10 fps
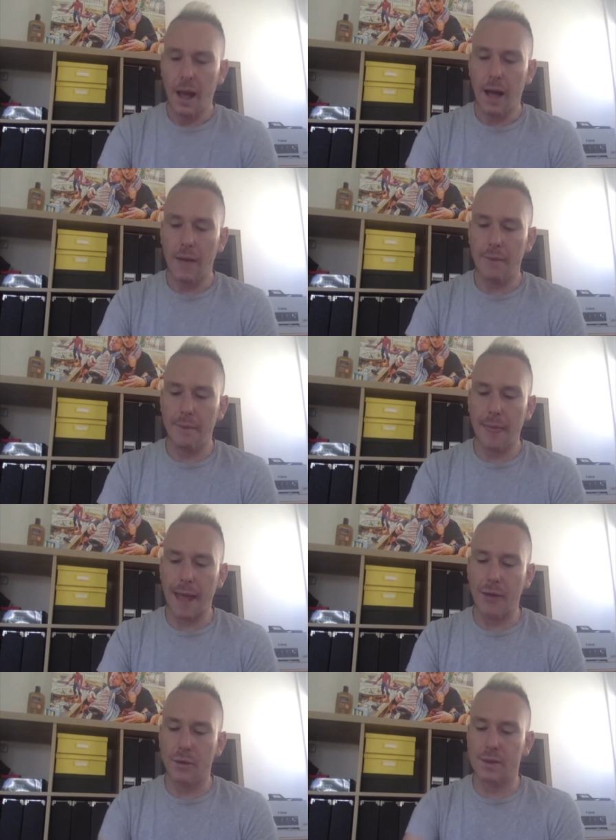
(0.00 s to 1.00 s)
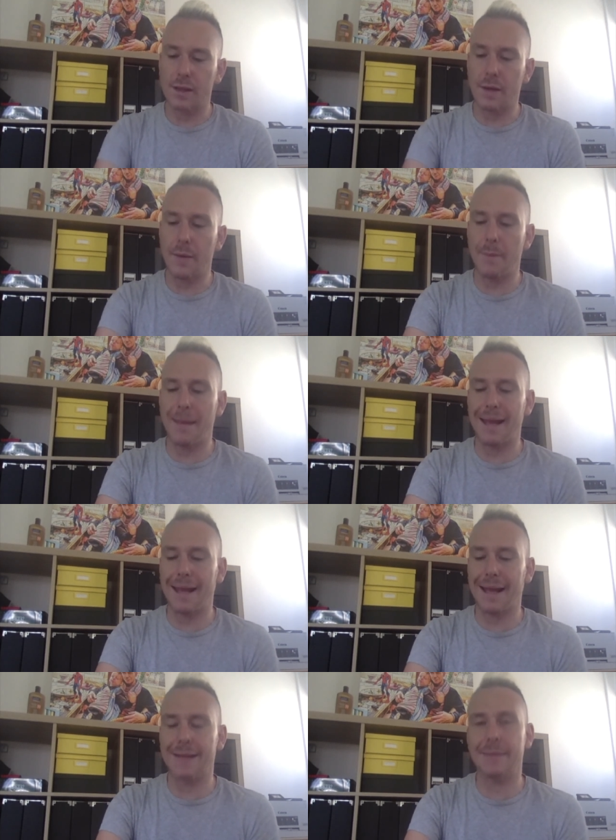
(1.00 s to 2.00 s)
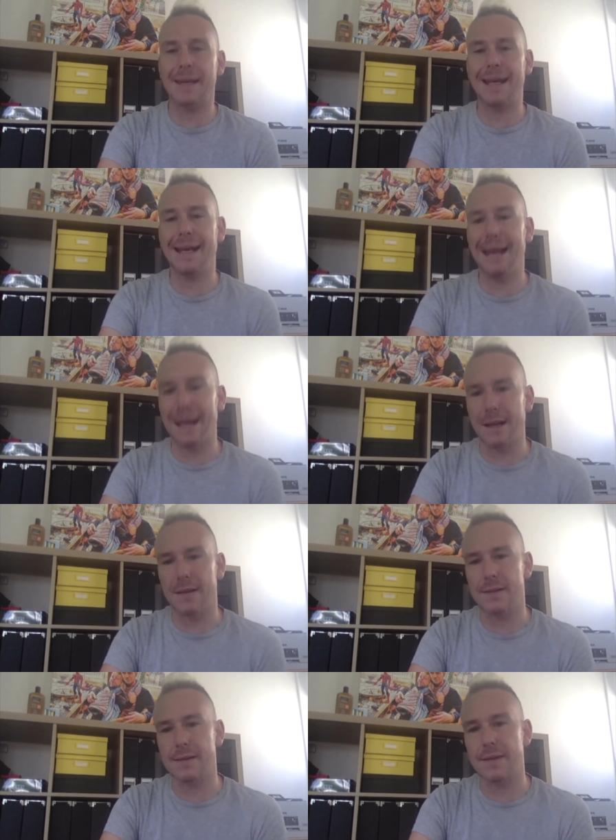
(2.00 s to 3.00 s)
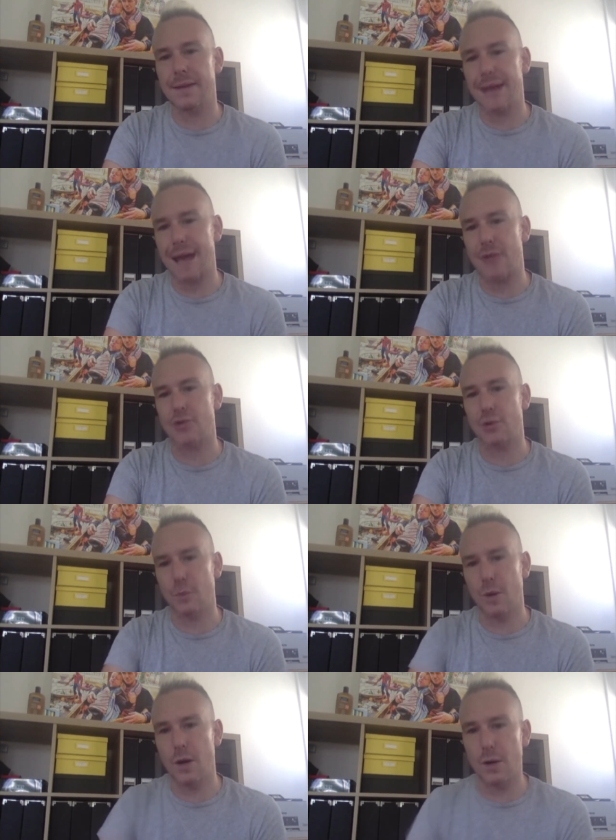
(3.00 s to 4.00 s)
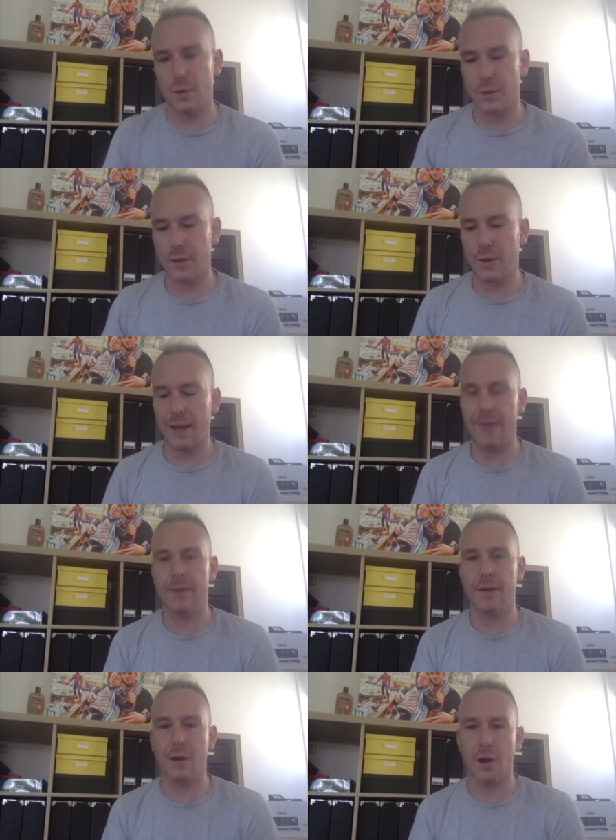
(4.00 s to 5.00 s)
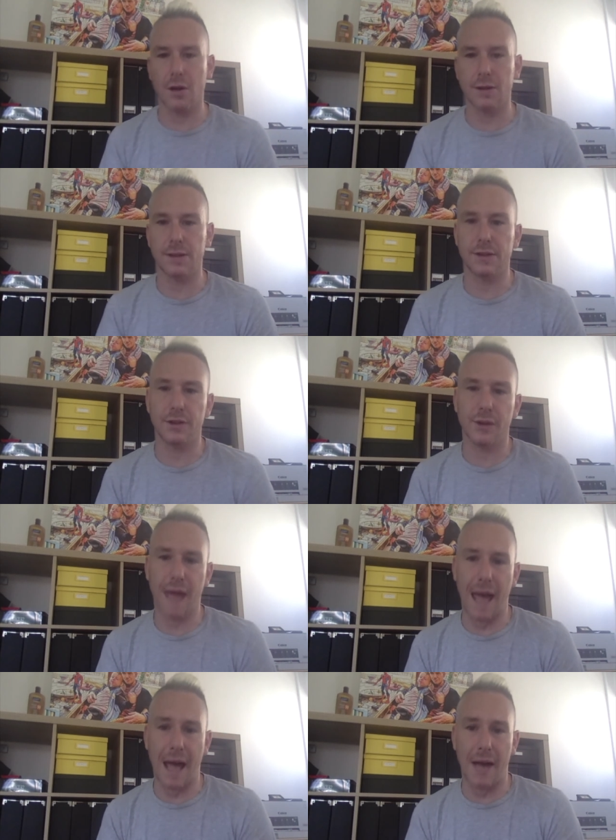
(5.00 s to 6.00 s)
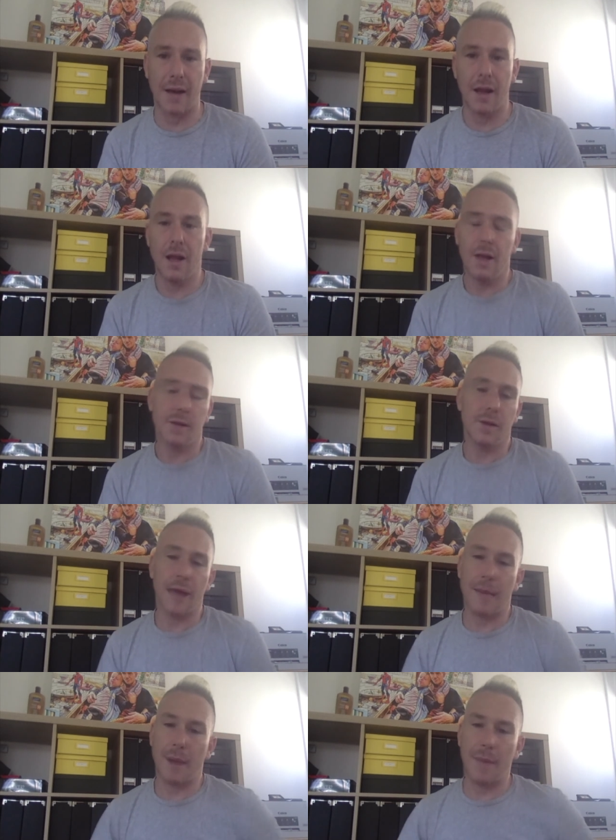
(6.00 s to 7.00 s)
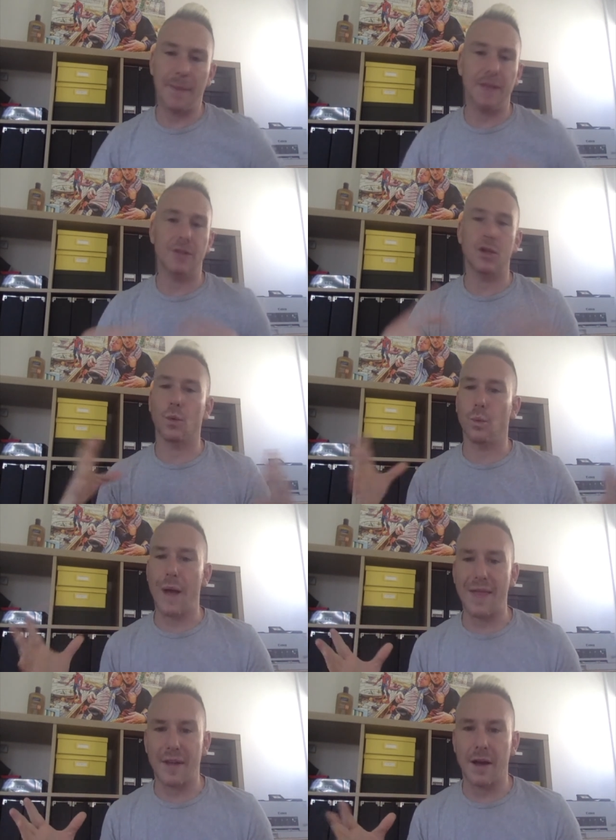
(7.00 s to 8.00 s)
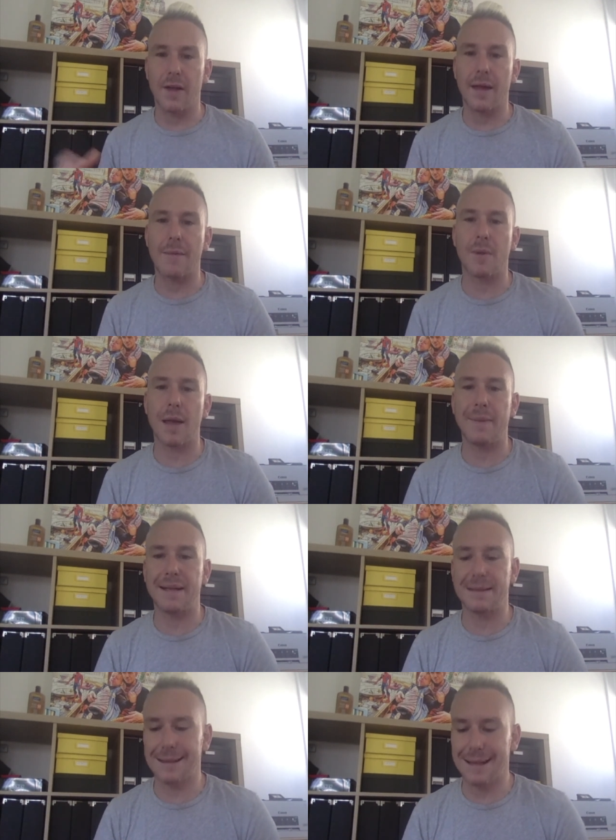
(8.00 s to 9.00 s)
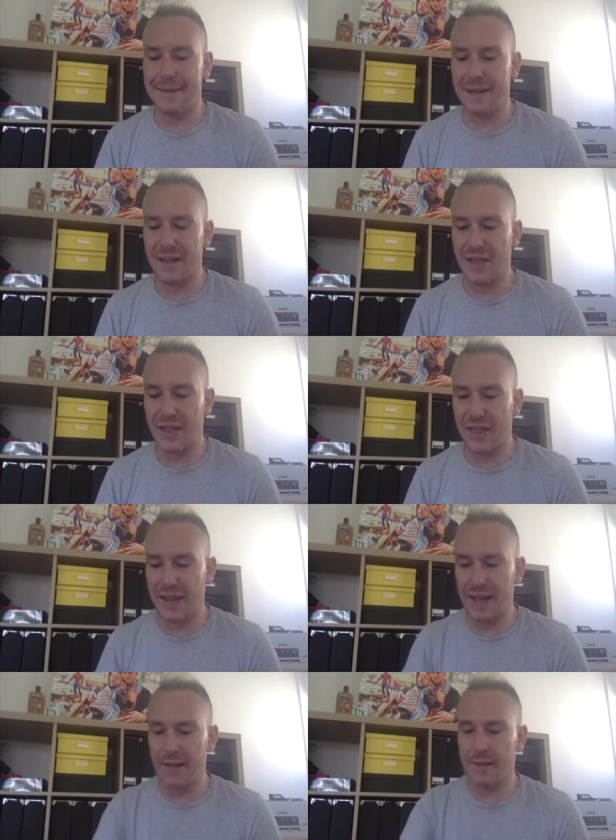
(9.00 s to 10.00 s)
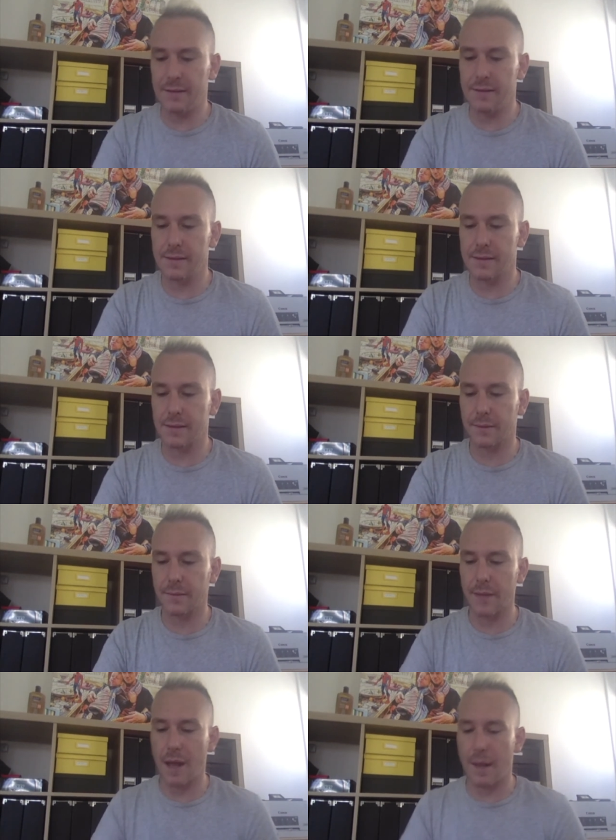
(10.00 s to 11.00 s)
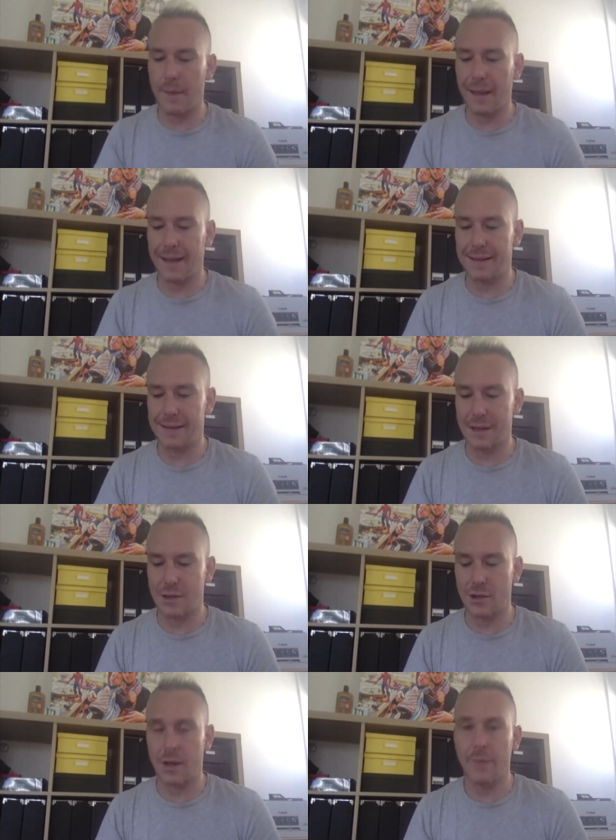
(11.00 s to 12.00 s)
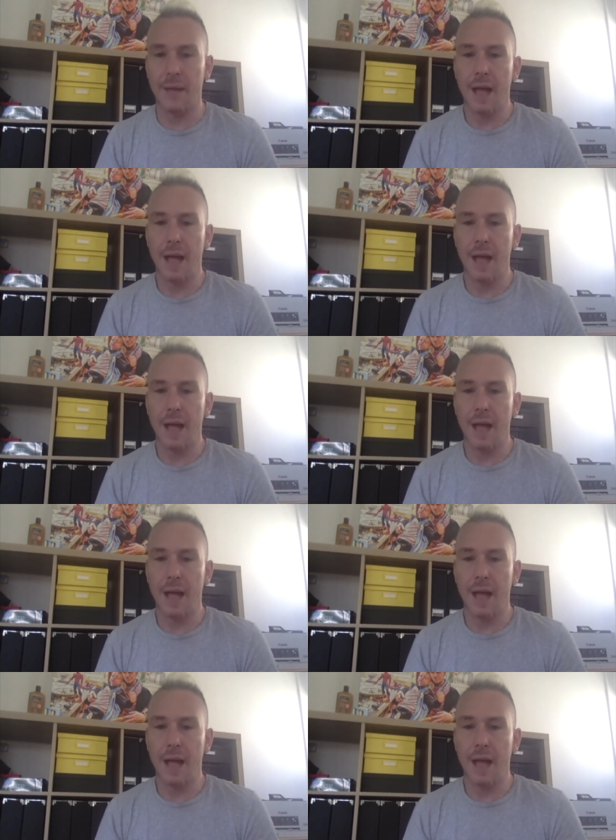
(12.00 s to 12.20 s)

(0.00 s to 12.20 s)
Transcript: um, and also making as many links to the natural world when you're in the garden as you can. So that might be to the weather, that might be to living things, um, etc.